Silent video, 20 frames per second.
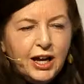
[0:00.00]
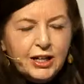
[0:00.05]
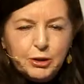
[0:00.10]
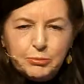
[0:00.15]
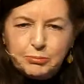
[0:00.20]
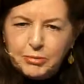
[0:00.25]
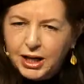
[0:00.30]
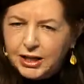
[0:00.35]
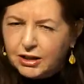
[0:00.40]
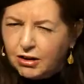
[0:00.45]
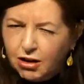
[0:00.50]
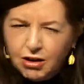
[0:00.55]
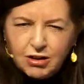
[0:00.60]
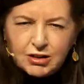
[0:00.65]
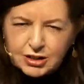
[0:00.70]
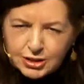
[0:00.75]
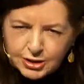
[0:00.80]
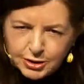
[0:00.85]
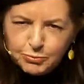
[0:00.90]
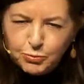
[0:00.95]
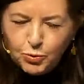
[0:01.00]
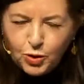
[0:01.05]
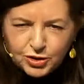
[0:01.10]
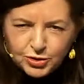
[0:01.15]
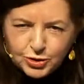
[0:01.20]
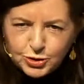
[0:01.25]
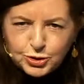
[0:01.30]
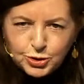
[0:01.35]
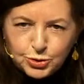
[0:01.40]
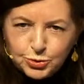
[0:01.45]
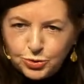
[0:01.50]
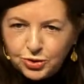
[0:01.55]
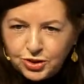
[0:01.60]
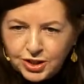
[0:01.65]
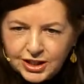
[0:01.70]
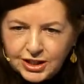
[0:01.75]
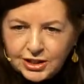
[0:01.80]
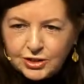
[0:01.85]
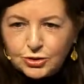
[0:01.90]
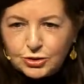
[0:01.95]
and I might ask him one or two
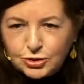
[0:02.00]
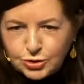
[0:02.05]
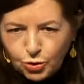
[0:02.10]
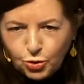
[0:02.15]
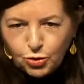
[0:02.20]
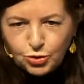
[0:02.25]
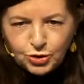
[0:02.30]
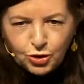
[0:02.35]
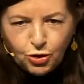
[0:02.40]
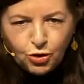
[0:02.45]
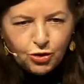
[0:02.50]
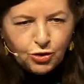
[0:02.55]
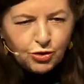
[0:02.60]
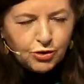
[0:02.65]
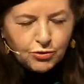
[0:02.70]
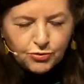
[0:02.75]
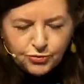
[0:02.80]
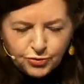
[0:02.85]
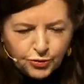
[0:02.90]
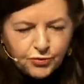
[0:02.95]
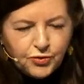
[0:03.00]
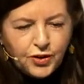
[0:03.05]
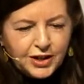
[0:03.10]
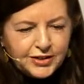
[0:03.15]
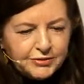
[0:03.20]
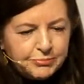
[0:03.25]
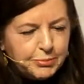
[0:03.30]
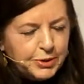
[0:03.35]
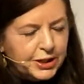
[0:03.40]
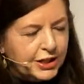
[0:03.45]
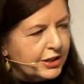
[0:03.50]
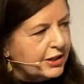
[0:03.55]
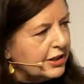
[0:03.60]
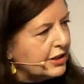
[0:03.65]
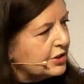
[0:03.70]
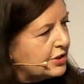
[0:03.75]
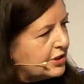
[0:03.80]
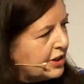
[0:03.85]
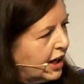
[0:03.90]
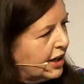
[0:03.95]
things or not for five
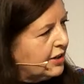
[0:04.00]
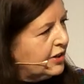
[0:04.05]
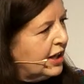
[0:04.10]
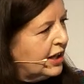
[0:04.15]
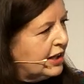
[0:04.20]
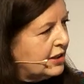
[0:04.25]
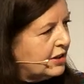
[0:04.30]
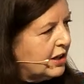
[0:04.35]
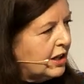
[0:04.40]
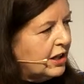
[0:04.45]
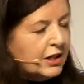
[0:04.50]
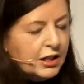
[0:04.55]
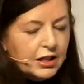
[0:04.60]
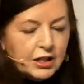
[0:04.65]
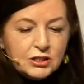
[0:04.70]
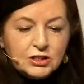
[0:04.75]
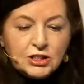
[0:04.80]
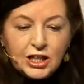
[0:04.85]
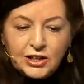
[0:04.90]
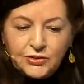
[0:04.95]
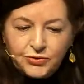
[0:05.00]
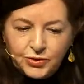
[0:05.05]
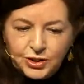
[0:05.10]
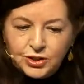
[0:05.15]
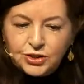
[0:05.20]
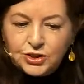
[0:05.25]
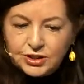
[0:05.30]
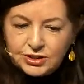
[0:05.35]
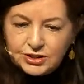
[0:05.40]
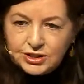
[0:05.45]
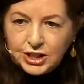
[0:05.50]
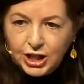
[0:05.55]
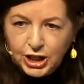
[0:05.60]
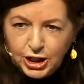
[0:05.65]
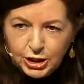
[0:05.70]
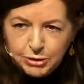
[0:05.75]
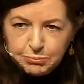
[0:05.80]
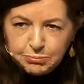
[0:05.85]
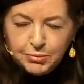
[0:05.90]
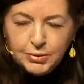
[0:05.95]
minutes, and then David the
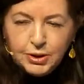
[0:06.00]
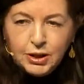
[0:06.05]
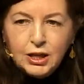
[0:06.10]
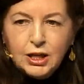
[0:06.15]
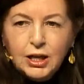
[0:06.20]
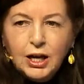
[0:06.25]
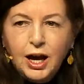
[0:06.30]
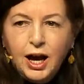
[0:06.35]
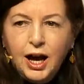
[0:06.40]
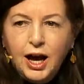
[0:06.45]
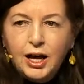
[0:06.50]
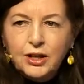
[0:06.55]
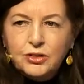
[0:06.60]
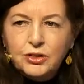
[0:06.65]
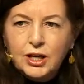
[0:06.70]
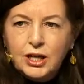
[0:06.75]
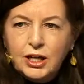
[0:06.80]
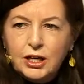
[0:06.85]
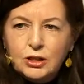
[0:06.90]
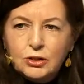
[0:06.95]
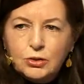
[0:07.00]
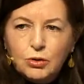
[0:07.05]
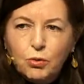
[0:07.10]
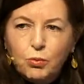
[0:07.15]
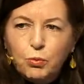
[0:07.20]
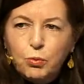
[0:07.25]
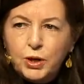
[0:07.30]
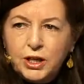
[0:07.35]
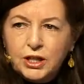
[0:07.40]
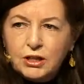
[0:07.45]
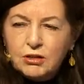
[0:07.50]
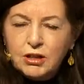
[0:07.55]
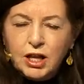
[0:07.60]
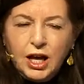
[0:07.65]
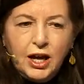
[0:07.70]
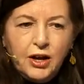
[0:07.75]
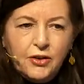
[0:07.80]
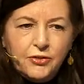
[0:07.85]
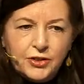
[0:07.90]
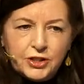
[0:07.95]
same, and then we'll
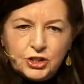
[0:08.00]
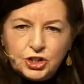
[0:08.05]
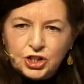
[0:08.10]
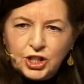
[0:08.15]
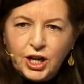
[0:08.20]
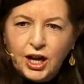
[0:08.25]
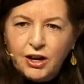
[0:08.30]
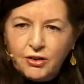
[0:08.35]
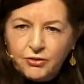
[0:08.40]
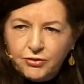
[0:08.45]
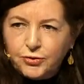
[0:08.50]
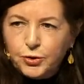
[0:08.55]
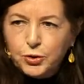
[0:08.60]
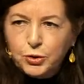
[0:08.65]
have a chat